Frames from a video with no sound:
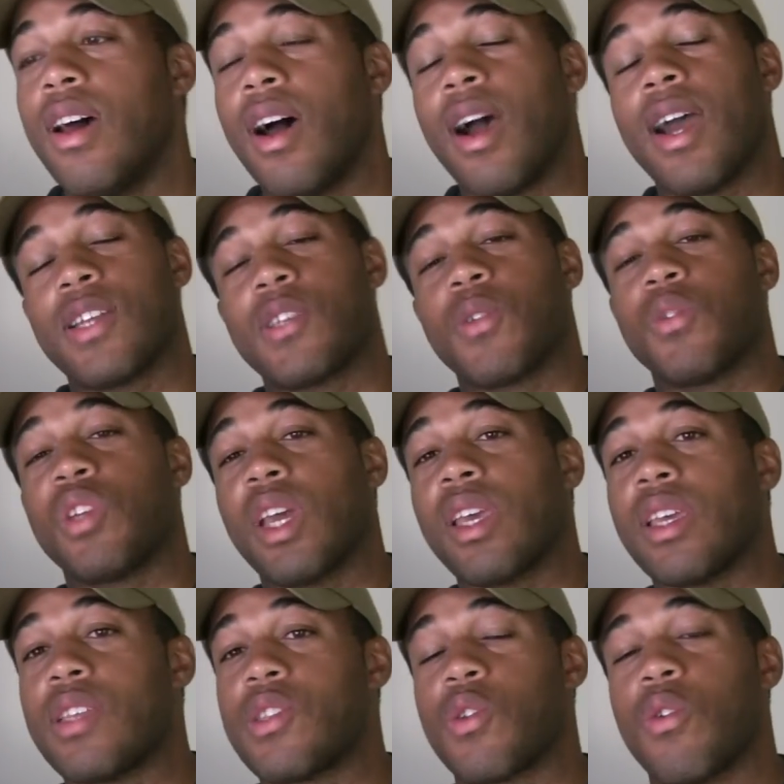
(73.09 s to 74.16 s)
Alright, so
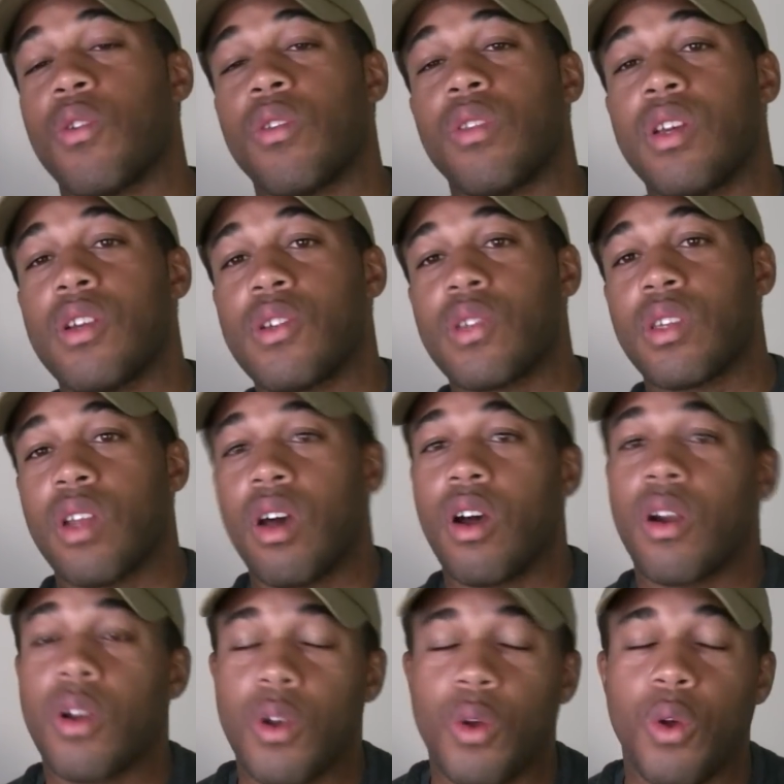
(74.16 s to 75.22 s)
check it. So there's an
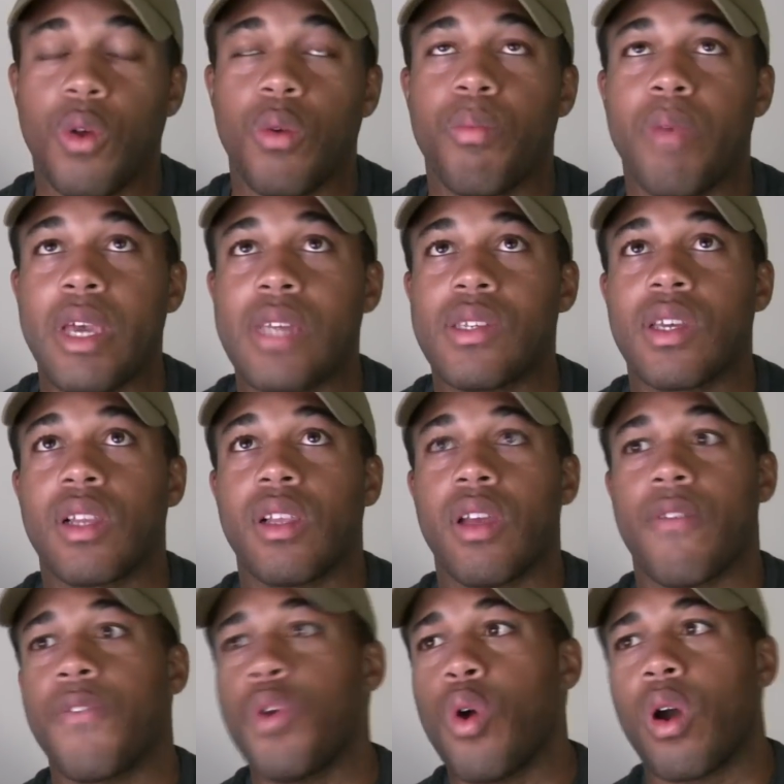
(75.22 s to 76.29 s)
article, basically,
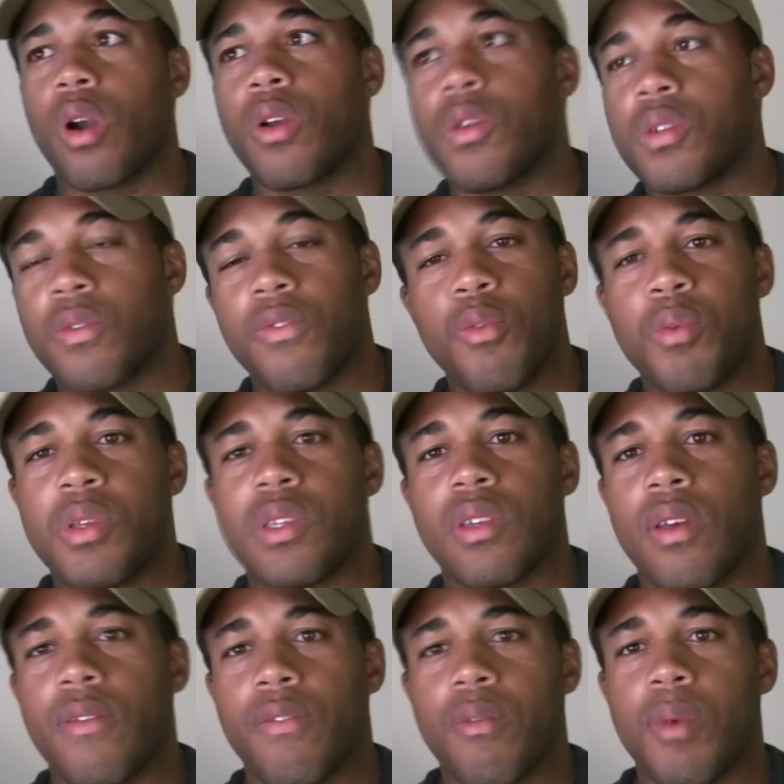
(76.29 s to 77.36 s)
a few articles, a few pieces
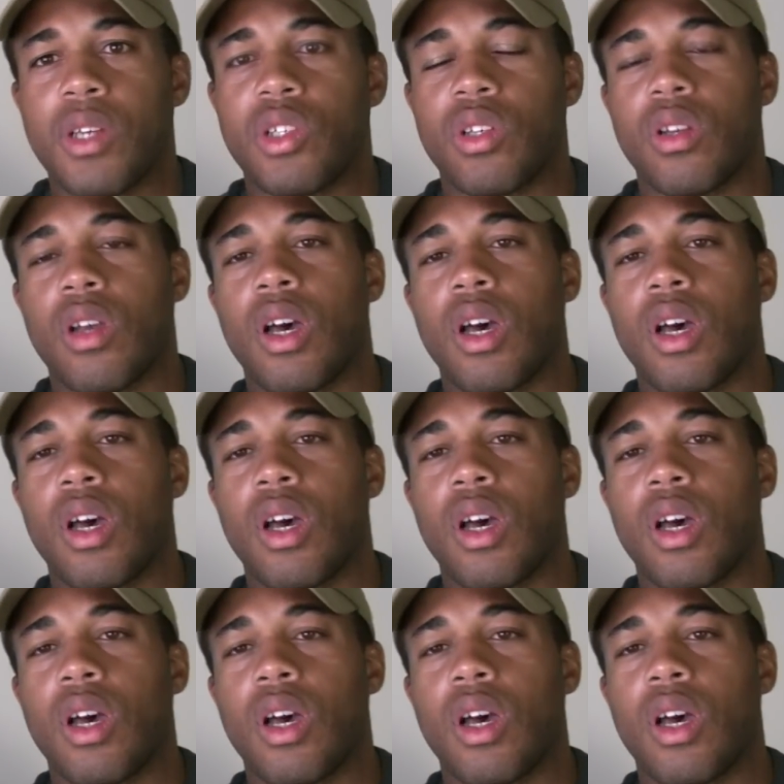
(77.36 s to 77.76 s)
of information.